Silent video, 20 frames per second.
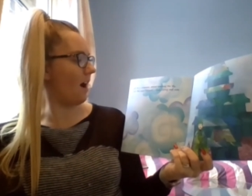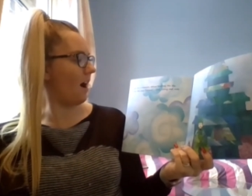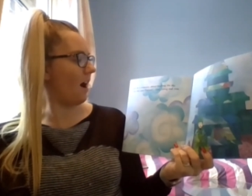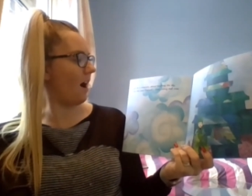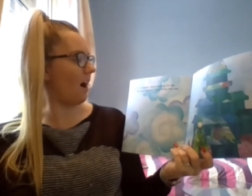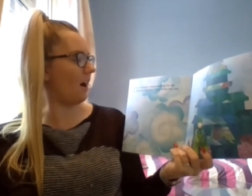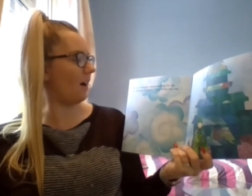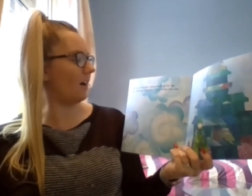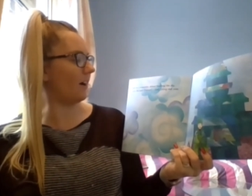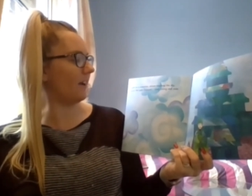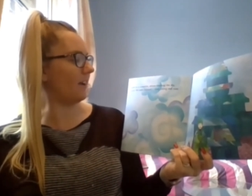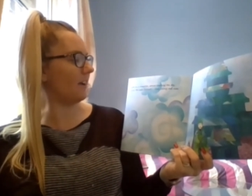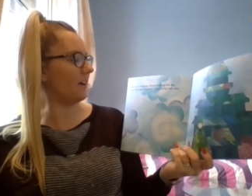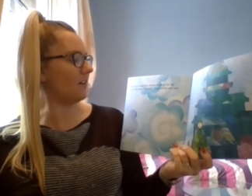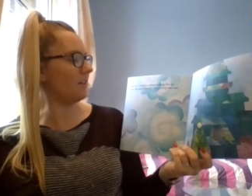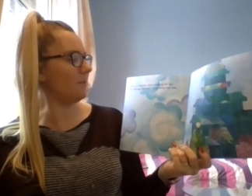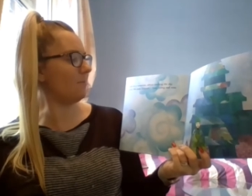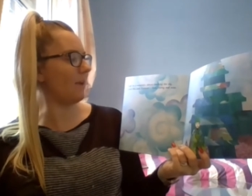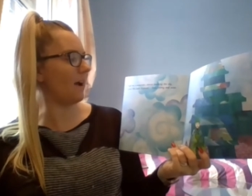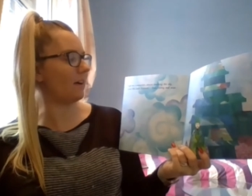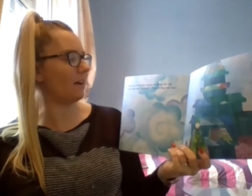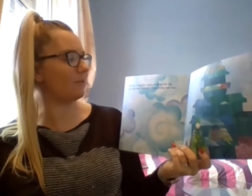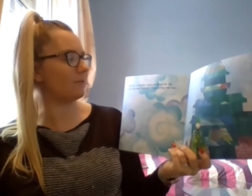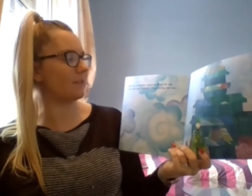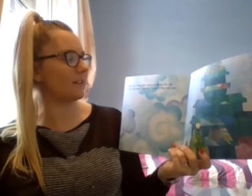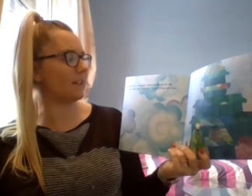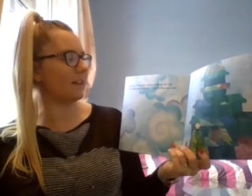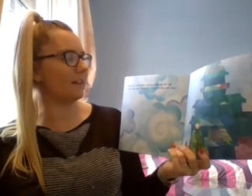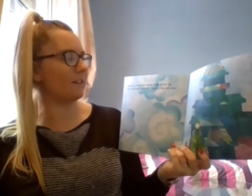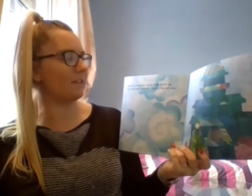High on a
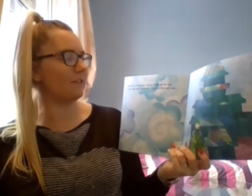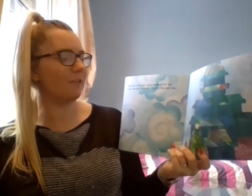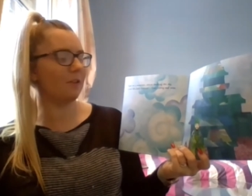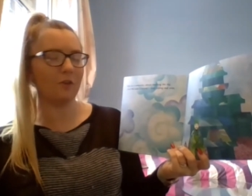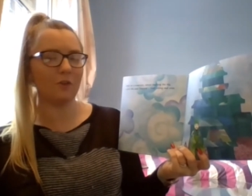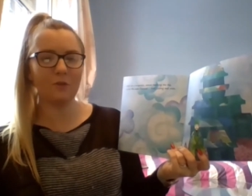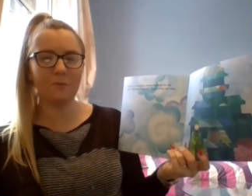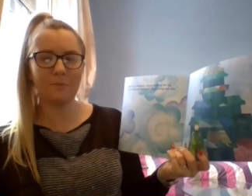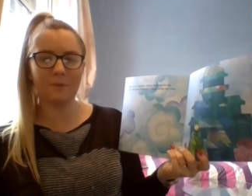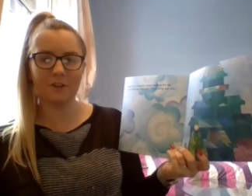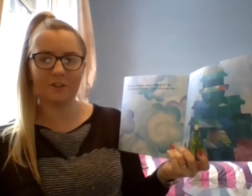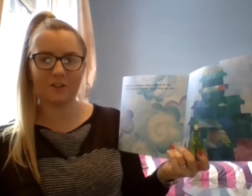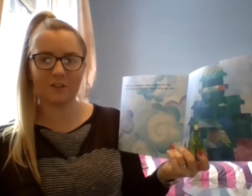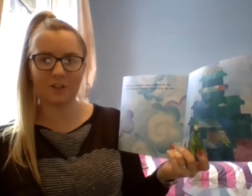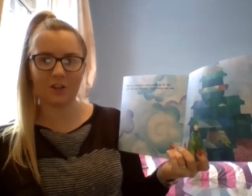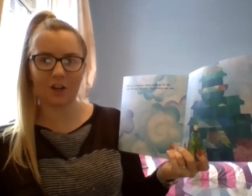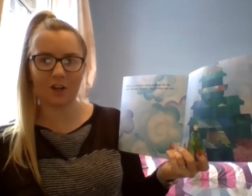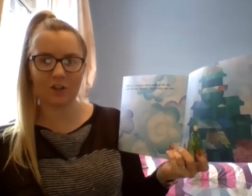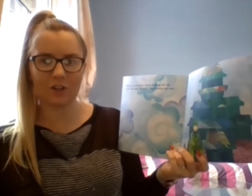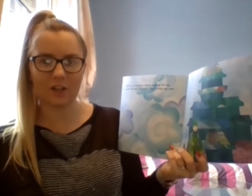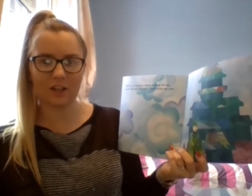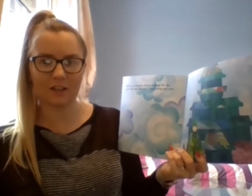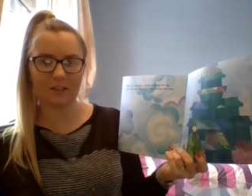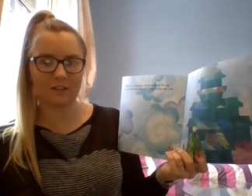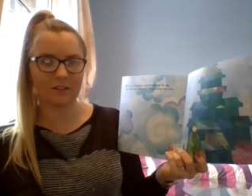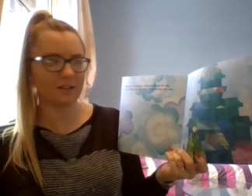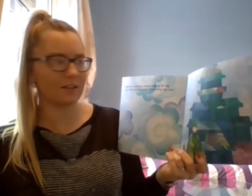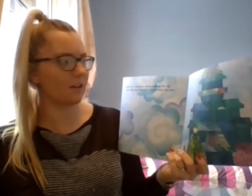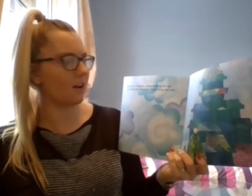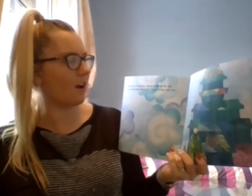mountain, almost touching the
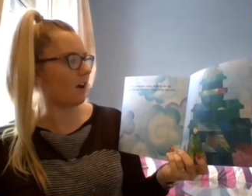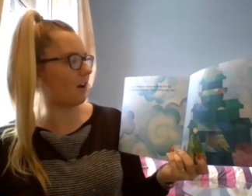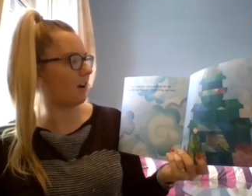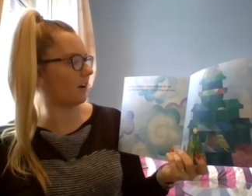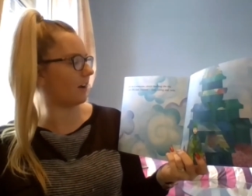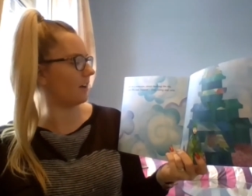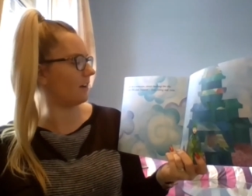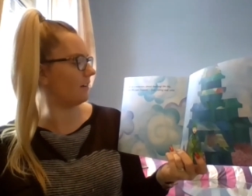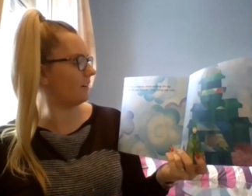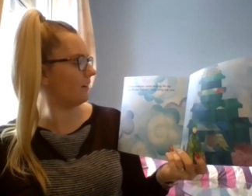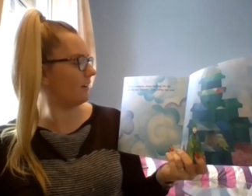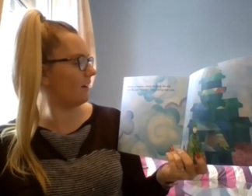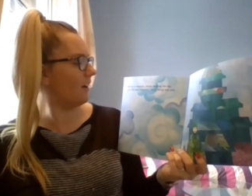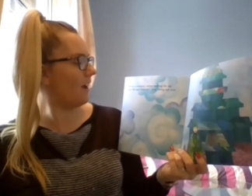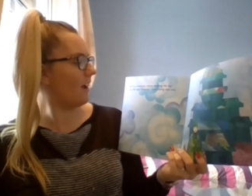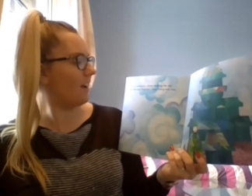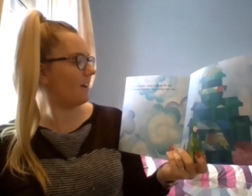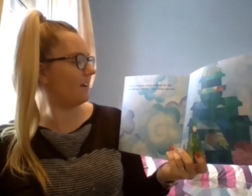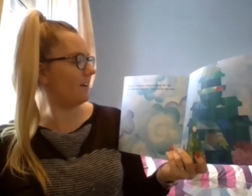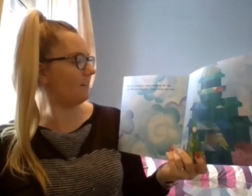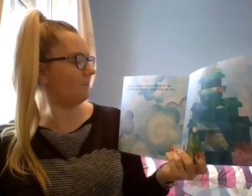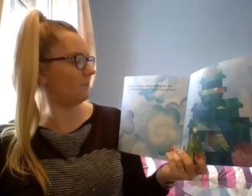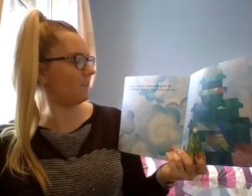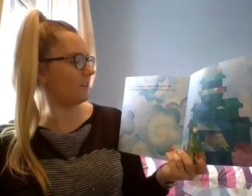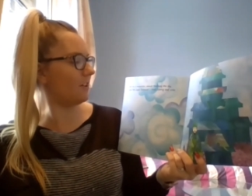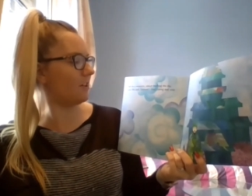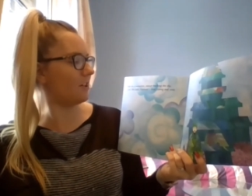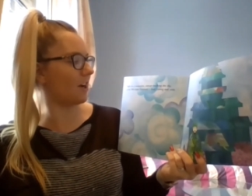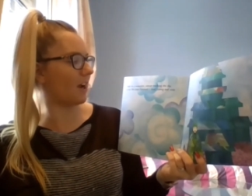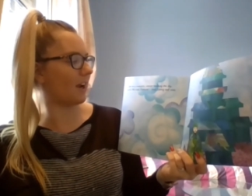sky, lived the
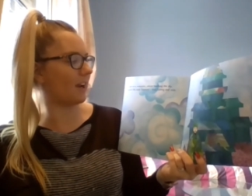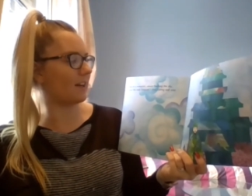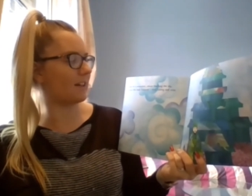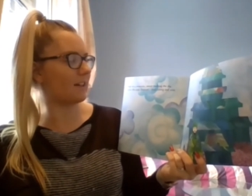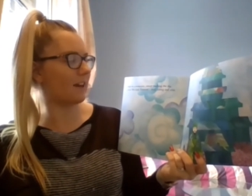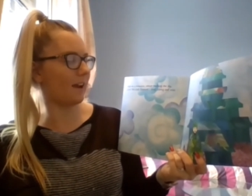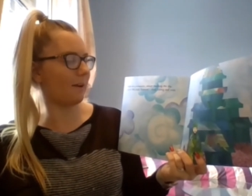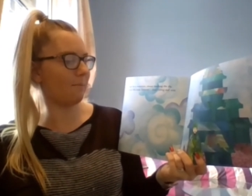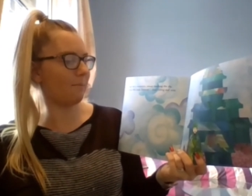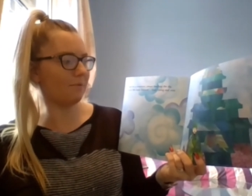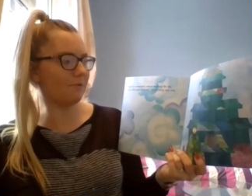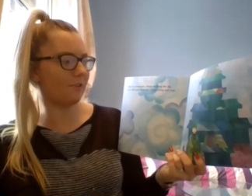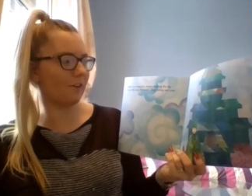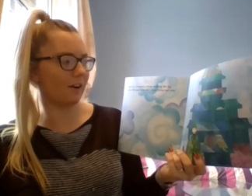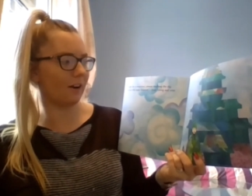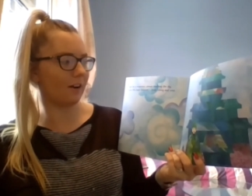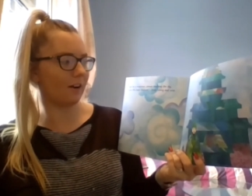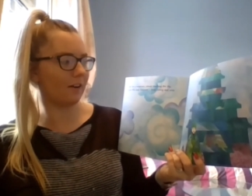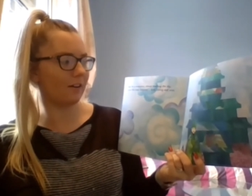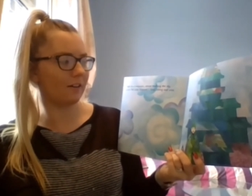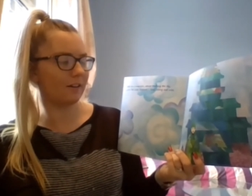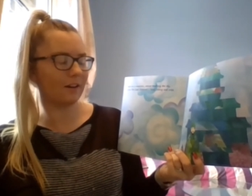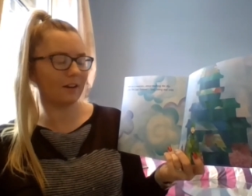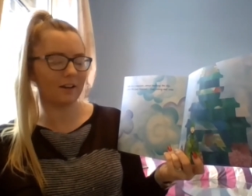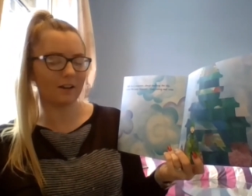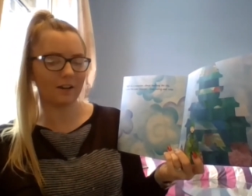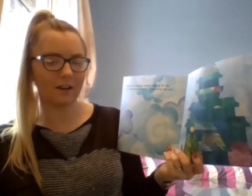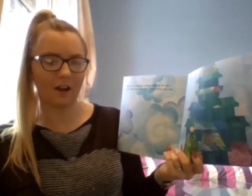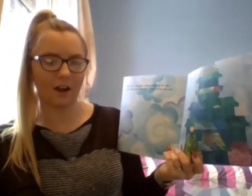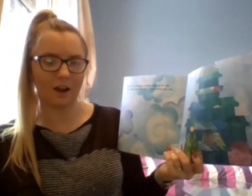Jade Emperor,
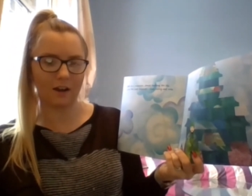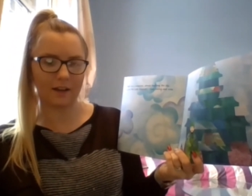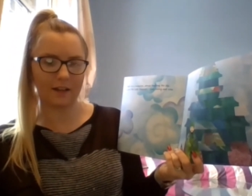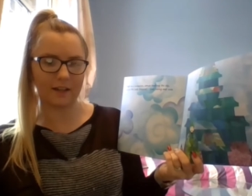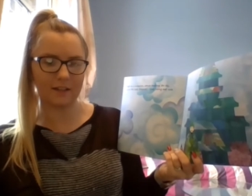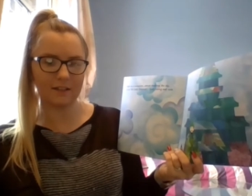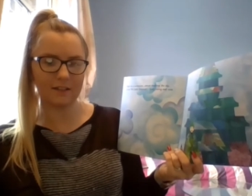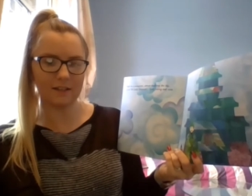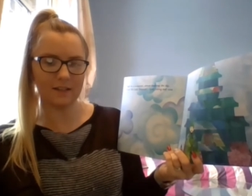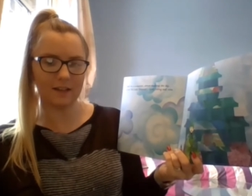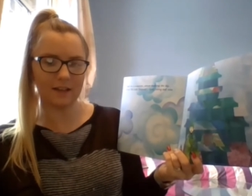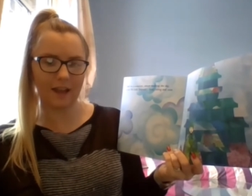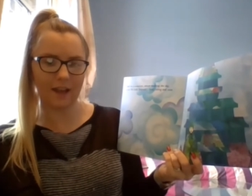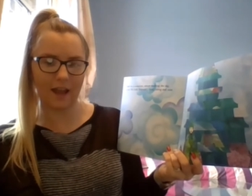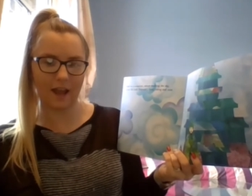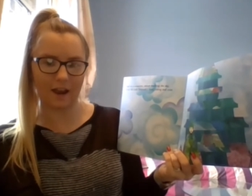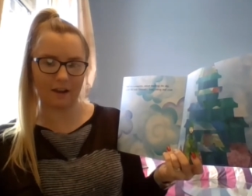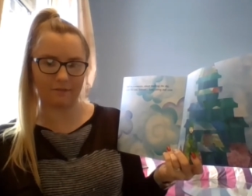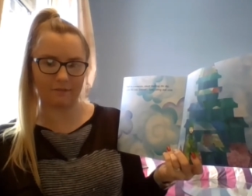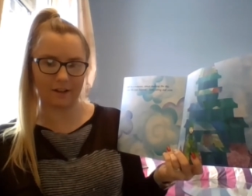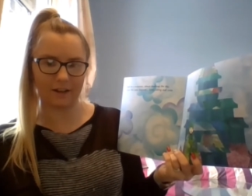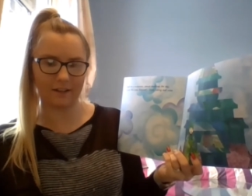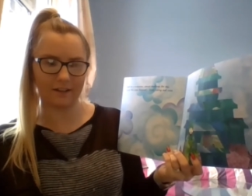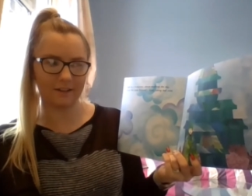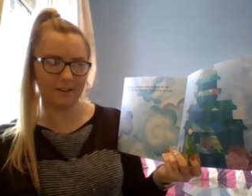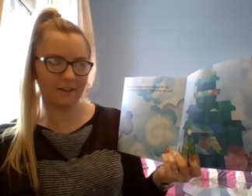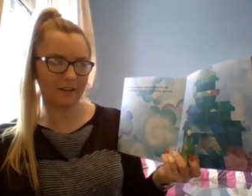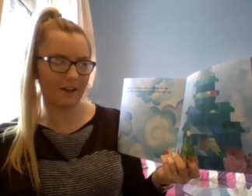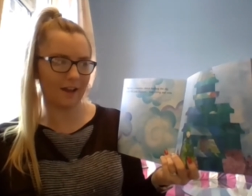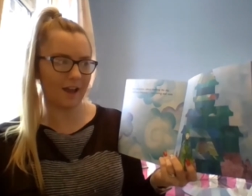kind, caring,
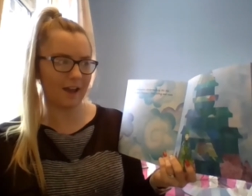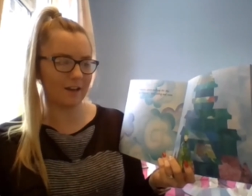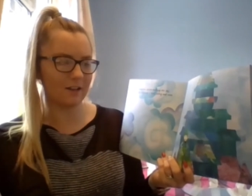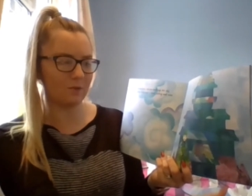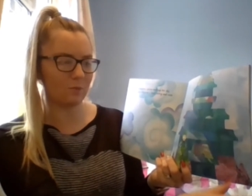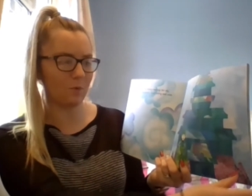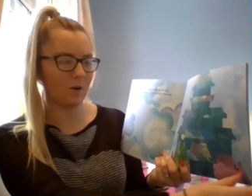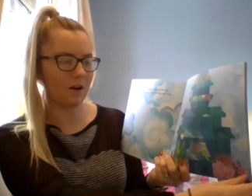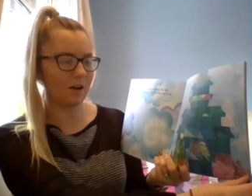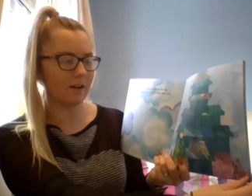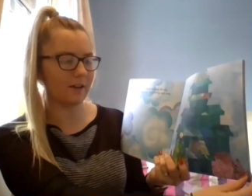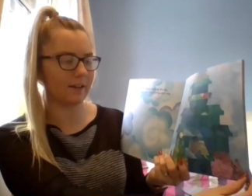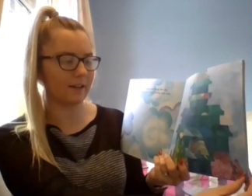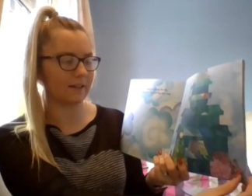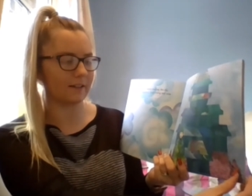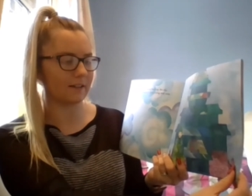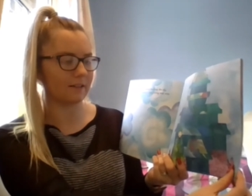and wise.